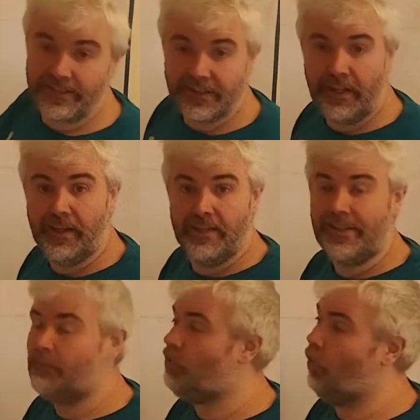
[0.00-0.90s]
This is
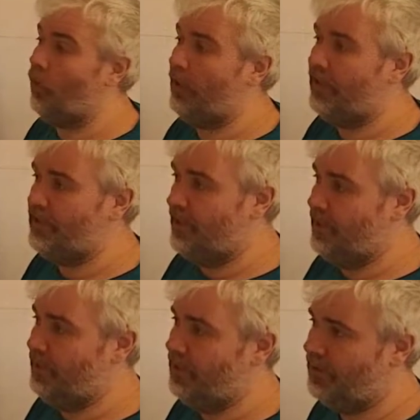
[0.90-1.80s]
how tall each of these
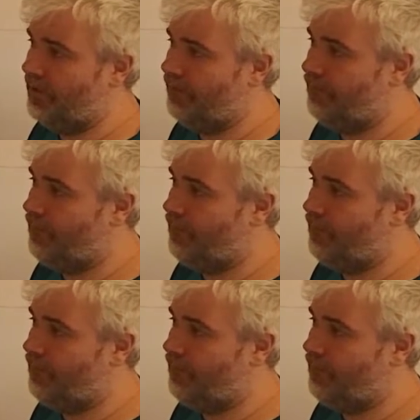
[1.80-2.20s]
blocks are.